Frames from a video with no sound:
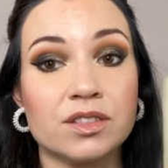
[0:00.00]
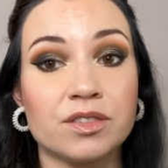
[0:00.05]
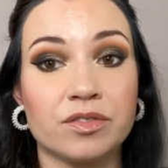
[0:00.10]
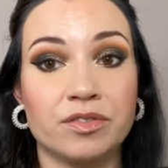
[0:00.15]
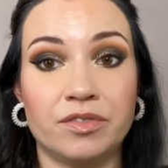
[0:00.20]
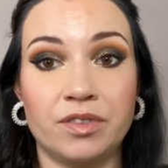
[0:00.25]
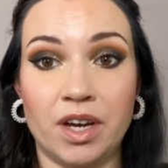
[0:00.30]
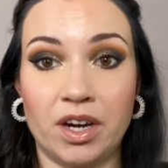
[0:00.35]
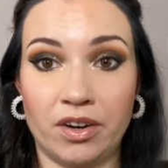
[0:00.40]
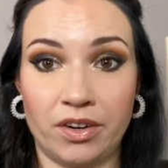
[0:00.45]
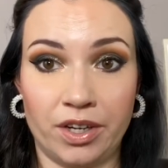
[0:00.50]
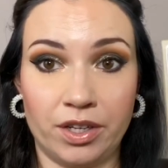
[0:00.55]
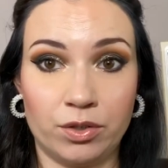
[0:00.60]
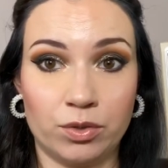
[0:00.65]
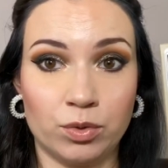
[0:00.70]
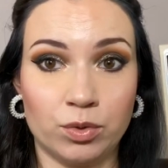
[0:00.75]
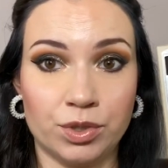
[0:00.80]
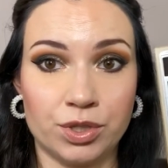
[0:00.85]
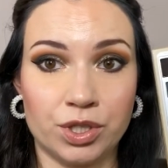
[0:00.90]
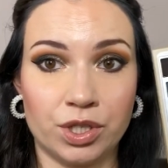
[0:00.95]
very
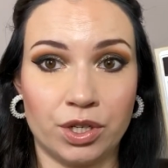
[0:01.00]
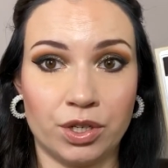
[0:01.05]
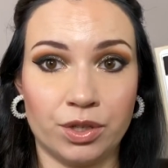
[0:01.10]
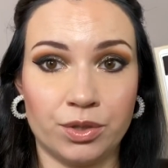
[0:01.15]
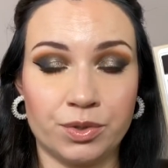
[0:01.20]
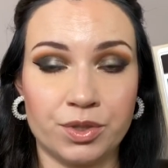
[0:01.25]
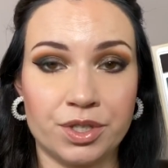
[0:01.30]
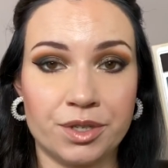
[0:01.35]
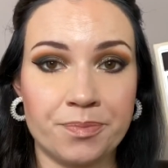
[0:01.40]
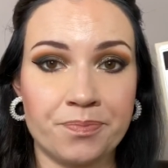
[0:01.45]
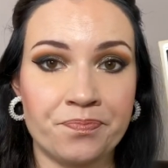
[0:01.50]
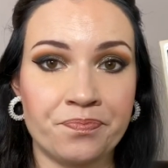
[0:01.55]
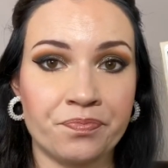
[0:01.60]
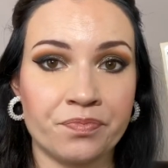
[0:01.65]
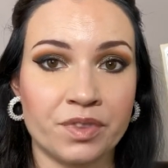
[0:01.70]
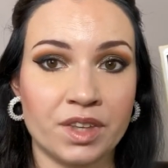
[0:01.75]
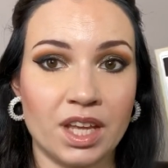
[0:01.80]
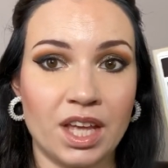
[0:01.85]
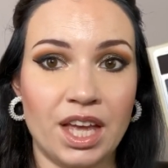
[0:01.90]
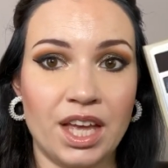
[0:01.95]
cool toned.
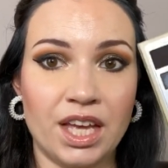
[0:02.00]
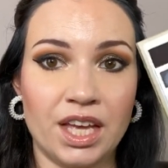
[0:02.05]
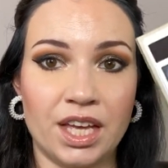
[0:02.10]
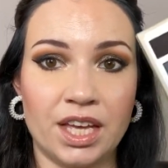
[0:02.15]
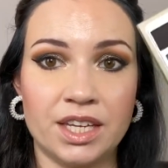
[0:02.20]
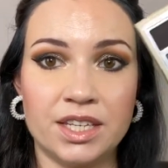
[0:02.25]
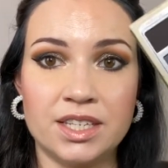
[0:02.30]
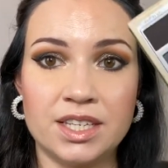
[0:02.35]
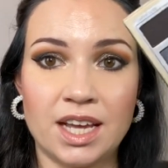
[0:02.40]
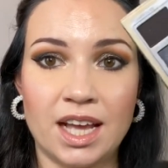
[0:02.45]
And